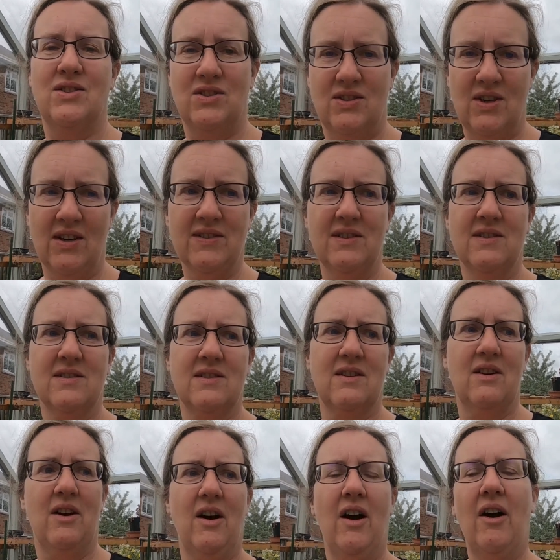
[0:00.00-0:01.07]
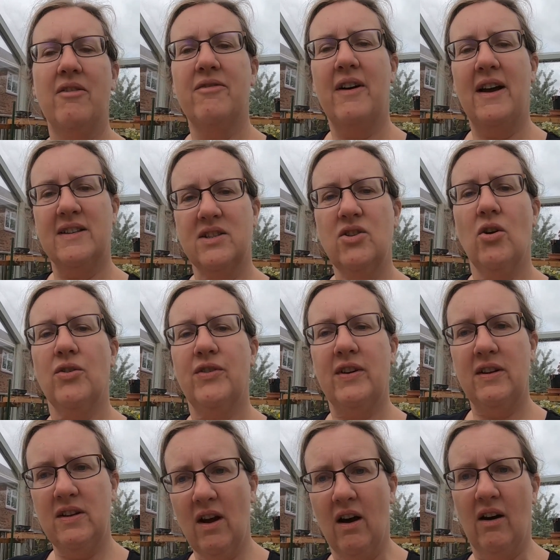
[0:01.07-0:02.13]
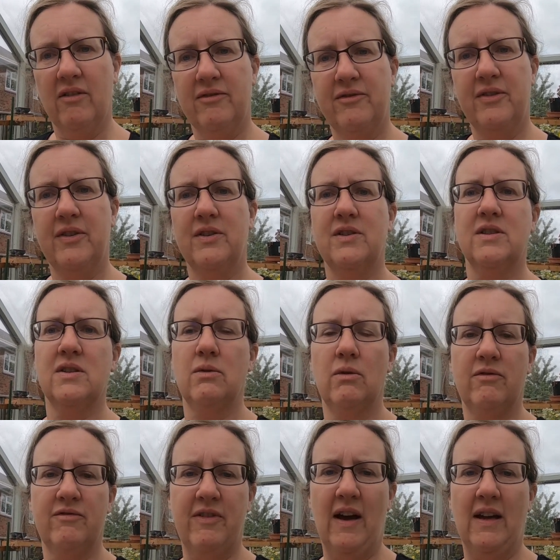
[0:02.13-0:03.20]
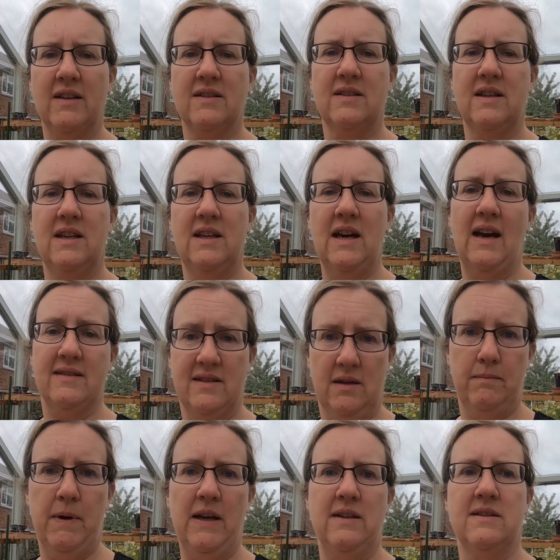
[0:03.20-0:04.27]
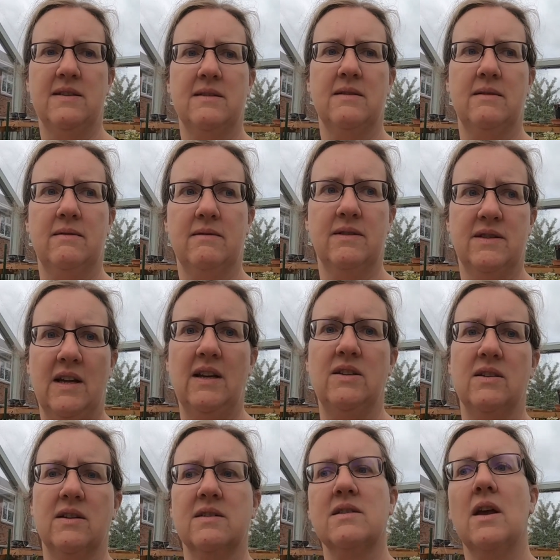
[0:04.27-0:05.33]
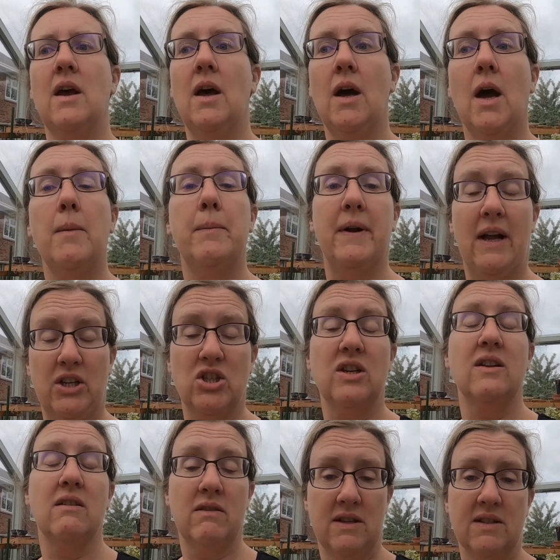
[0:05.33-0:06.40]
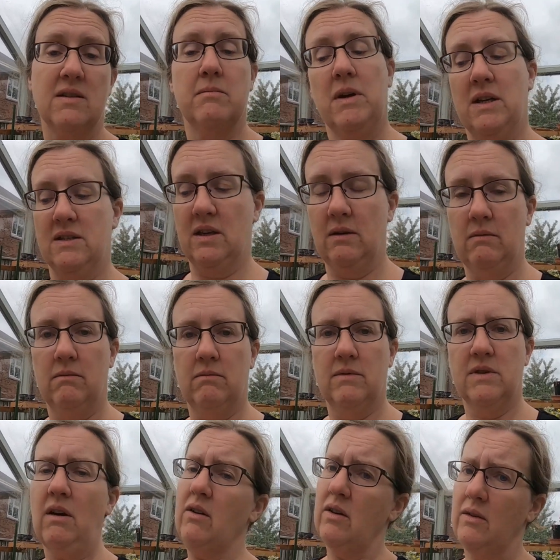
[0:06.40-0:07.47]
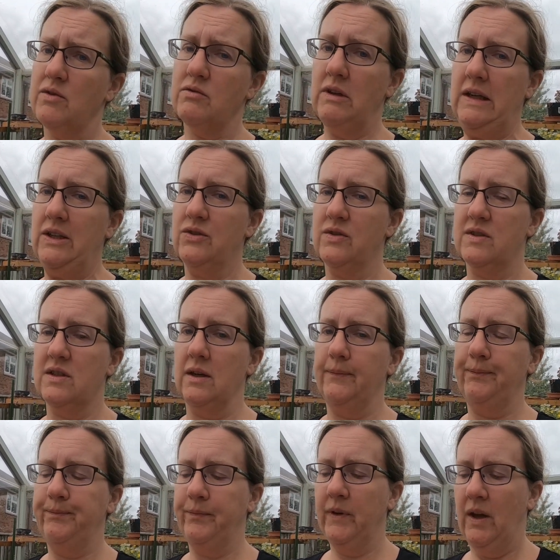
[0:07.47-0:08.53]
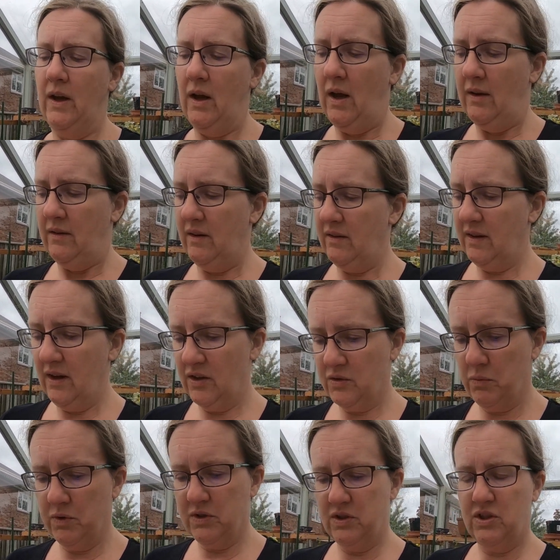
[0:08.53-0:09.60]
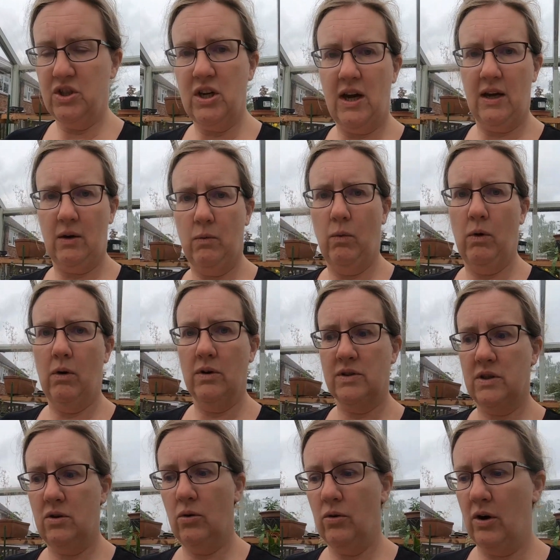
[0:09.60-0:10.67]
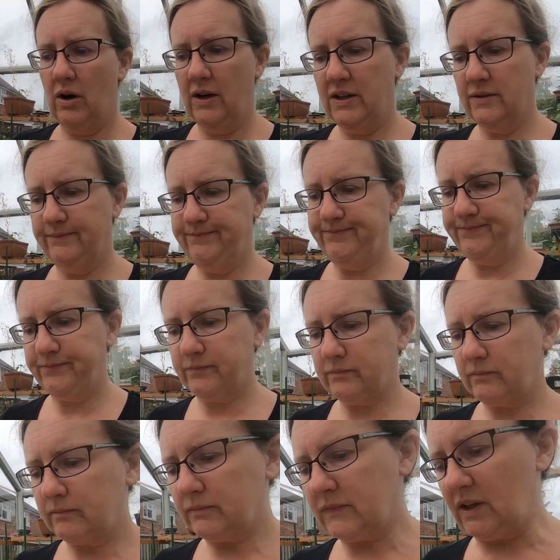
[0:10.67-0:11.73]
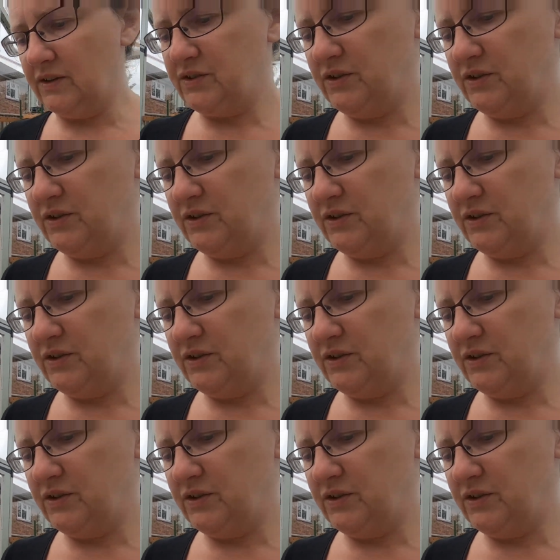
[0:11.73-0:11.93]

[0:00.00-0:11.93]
doesn't affect, it's not enough to affect the acid base status, but actually there is some mixing. So I thought that was really interesting. The other thing I just wanted to check was chloride. As